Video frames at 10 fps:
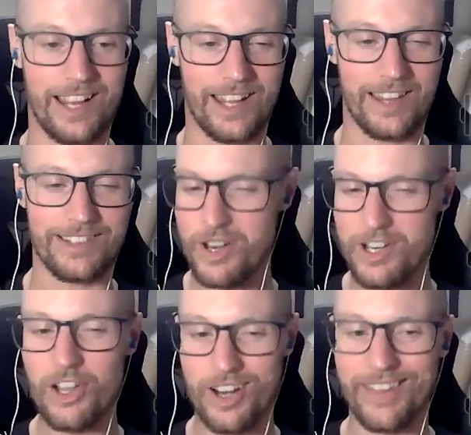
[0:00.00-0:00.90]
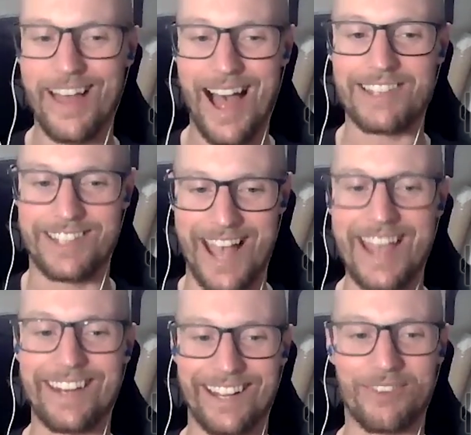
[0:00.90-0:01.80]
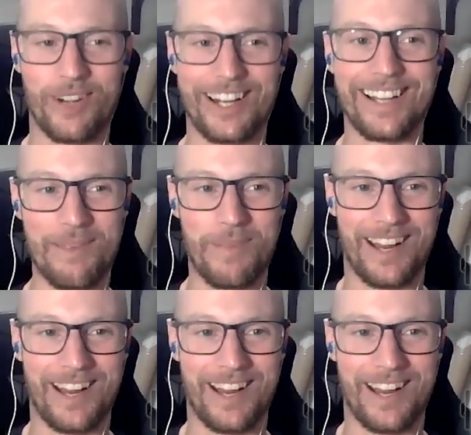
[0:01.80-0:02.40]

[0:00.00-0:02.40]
like you can look at that as gaining really,